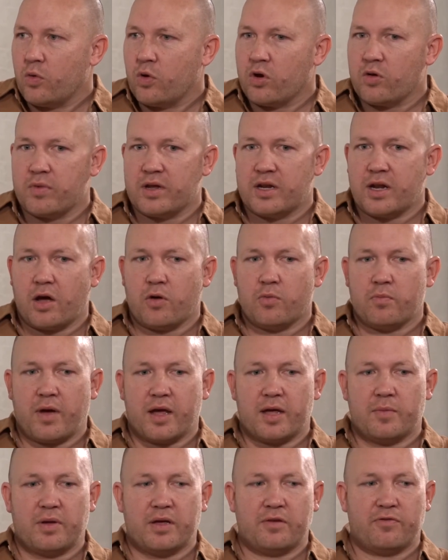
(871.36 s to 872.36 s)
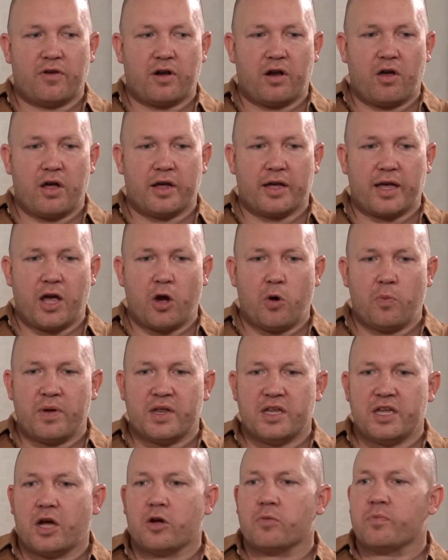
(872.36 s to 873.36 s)
They want to be known maybe for like helping
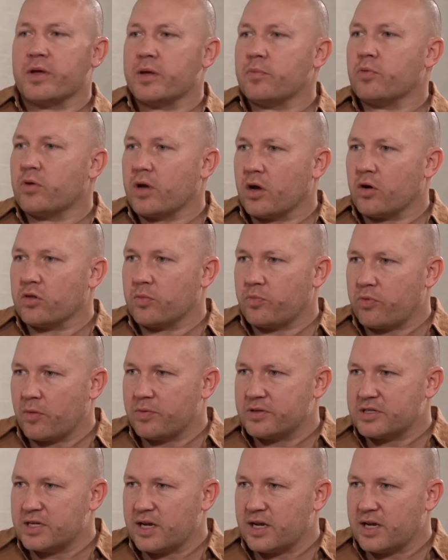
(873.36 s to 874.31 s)
young people get on the property